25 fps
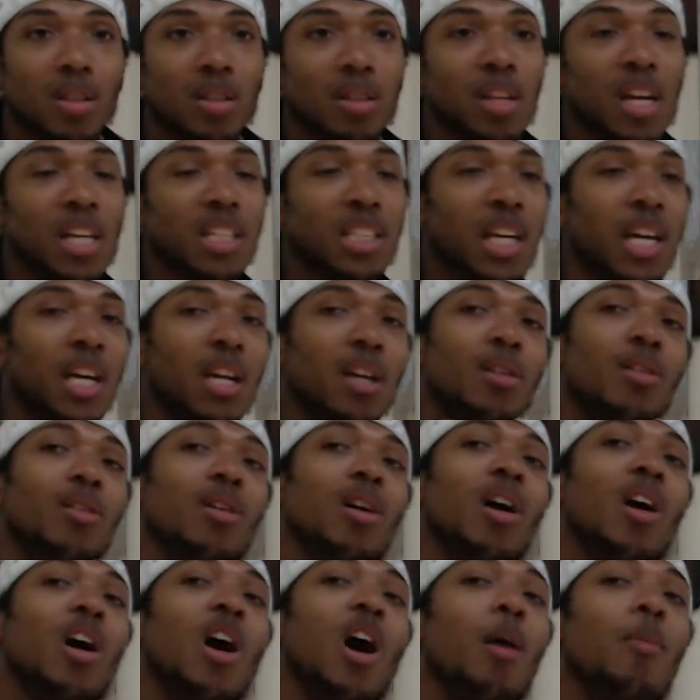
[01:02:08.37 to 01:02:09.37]
There's a
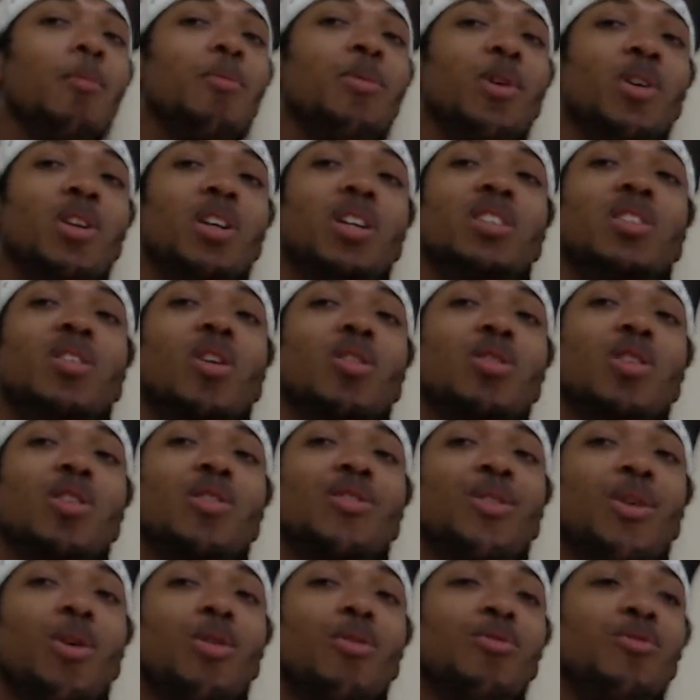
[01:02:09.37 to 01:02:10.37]
umphal on your
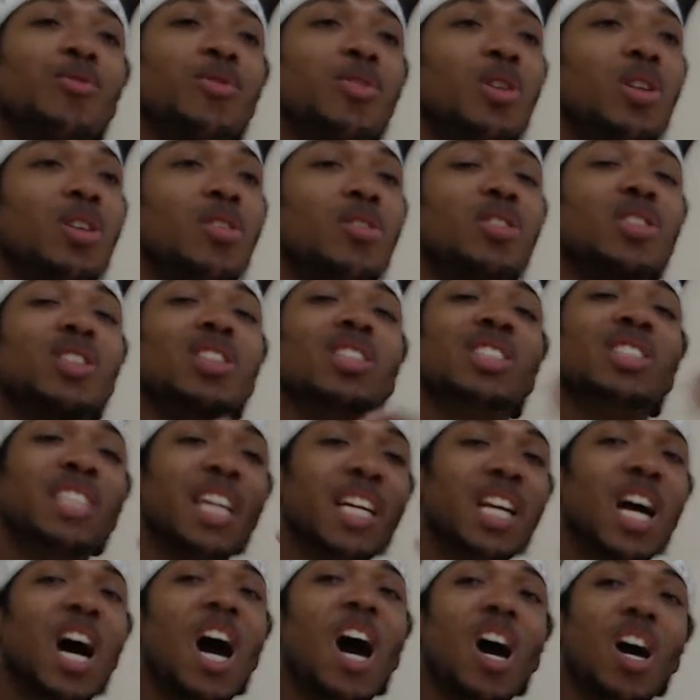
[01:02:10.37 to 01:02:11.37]
throat to say
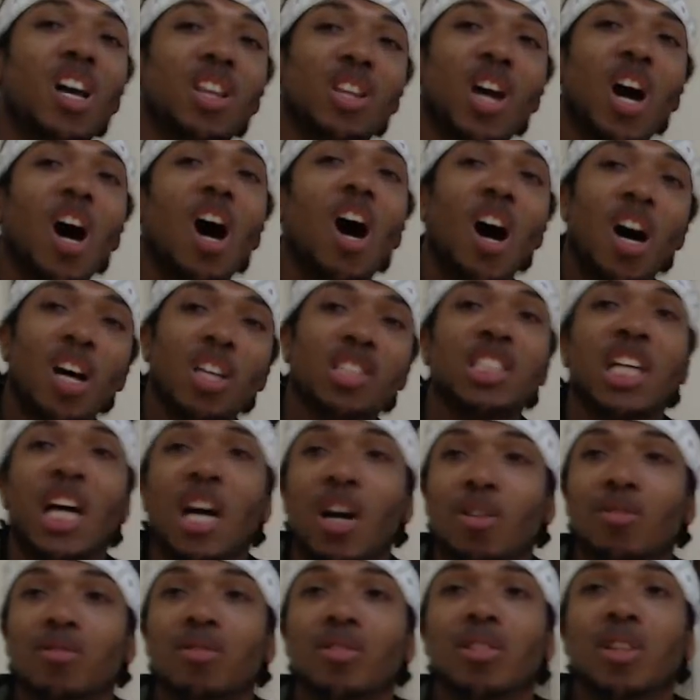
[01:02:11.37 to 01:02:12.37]
that, the ha
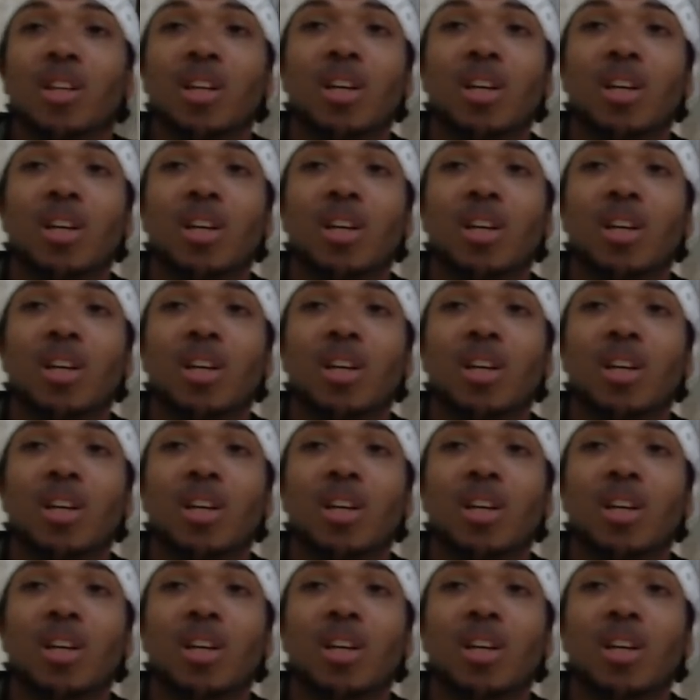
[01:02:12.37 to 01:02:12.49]
sound.